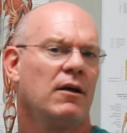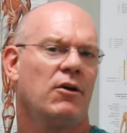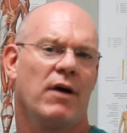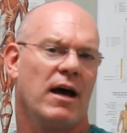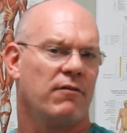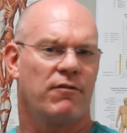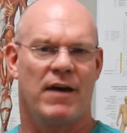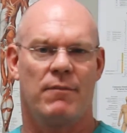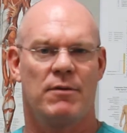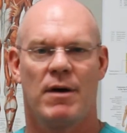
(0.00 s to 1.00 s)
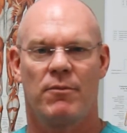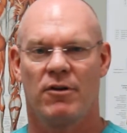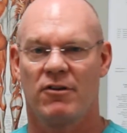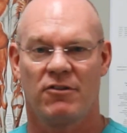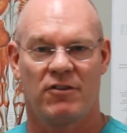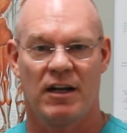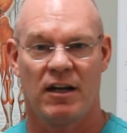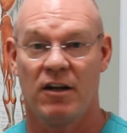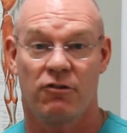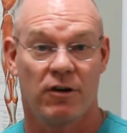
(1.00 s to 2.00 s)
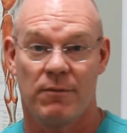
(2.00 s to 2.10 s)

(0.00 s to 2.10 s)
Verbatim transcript: you have a family member that sustained an injury,